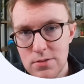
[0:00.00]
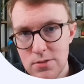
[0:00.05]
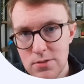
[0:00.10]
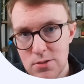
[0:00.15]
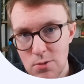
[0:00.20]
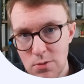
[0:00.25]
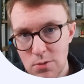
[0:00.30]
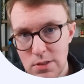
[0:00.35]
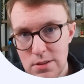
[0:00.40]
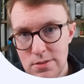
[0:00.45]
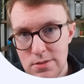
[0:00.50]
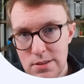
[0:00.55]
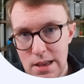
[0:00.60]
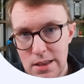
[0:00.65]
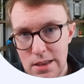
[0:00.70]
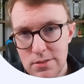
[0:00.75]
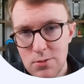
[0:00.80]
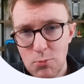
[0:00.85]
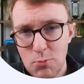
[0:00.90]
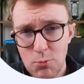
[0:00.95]
So this
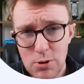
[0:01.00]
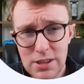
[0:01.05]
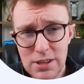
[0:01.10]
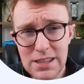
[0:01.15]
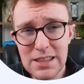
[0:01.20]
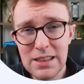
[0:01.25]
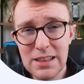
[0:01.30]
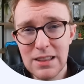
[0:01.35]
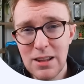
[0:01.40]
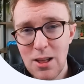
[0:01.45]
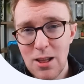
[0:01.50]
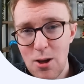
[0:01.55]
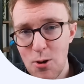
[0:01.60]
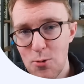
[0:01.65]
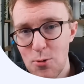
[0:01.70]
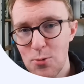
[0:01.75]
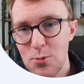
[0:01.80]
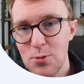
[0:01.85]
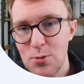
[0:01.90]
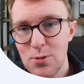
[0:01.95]
has a really
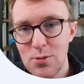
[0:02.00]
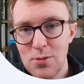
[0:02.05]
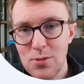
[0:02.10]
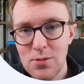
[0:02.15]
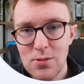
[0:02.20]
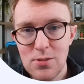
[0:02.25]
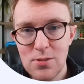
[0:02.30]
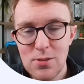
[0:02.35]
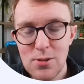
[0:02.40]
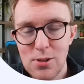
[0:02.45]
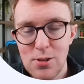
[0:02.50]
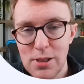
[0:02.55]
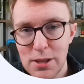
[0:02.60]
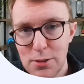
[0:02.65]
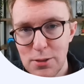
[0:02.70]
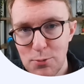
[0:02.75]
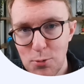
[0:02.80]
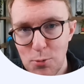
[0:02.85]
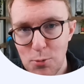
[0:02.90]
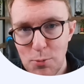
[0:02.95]
low click
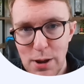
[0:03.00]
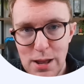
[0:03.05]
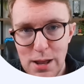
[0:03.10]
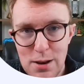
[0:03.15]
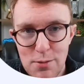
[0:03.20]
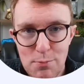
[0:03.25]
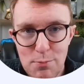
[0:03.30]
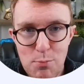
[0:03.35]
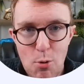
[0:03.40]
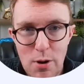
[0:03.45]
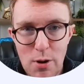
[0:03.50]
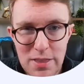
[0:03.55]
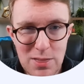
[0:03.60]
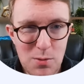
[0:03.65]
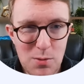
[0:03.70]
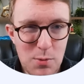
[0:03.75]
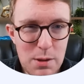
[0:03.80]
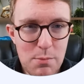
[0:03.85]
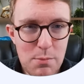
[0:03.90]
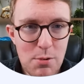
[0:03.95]
through rate of
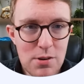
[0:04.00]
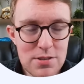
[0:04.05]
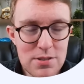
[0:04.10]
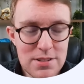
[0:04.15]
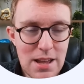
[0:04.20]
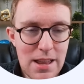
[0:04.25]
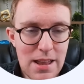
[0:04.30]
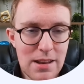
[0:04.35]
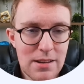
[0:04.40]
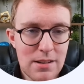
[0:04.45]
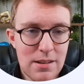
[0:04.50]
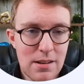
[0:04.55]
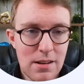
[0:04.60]
0.3%.